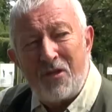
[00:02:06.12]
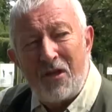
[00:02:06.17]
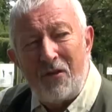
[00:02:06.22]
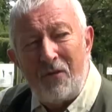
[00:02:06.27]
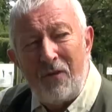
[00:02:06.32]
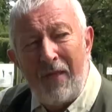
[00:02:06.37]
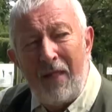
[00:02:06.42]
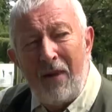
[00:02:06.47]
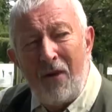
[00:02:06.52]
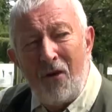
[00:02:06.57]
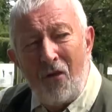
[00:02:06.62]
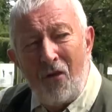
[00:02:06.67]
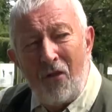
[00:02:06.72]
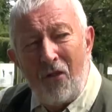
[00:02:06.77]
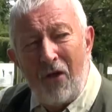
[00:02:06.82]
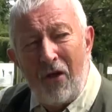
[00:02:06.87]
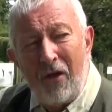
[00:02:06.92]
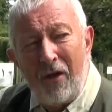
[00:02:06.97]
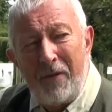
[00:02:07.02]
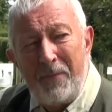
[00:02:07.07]
So
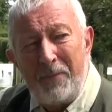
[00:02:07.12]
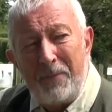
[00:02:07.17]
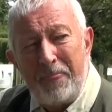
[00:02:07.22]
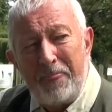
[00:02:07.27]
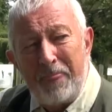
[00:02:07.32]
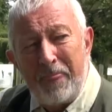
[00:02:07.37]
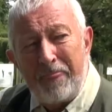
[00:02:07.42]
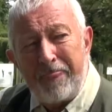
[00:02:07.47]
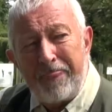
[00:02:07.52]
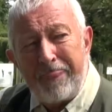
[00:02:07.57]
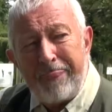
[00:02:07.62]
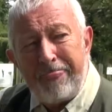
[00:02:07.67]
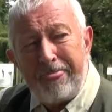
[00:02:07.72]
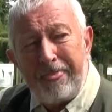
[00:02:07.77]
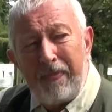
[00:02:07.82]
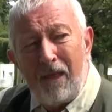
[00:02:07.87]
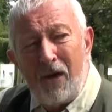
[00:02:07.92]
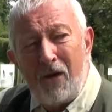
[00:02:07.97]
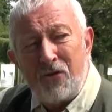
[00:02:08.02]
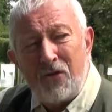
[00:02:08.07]
um,
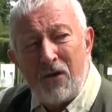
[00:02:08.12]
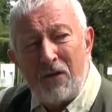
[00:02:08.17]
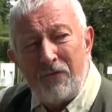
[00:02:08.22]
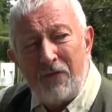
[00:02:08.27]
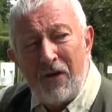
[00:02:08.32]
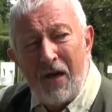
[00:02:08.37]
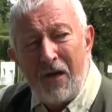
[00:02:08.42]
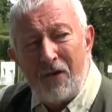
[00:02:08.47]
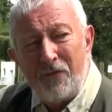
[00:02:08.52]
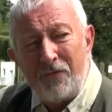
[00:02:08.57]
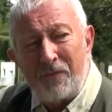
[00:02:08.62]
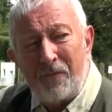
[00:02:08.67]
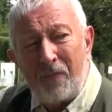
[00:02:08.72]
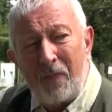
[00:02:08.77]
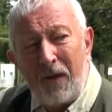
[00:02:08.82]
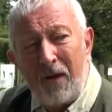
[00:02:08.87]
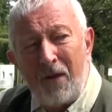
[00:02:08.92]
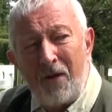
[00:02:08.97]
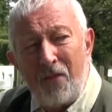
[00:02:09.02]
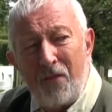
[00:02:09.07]
I don't know.
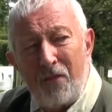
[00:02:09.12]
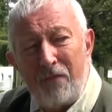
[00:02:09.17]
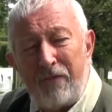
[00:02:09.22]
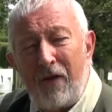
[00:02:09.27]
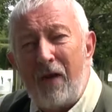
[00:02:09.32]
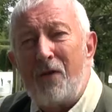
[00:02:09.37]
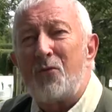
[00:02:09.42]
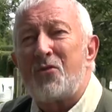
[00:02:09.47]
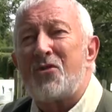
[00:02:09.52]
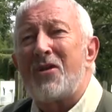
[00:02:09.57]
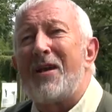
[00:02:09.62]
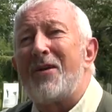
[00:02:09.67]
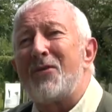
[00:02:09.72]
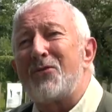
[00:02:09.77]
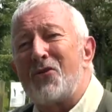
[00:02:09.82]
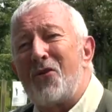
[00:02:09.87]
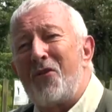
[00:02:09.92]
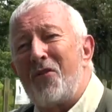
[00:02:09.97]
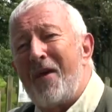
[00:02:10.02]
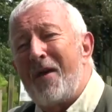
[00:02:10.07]
The vote's
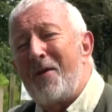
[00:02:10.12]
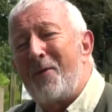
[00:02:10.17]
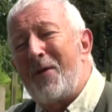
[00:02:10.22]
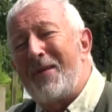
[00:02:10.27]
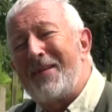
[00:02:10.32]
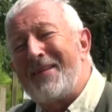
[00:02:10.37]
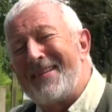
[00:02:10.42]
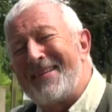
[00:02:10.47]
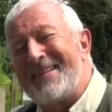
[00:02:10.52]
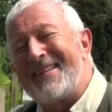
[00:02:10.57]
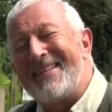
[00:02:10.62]
out on that one.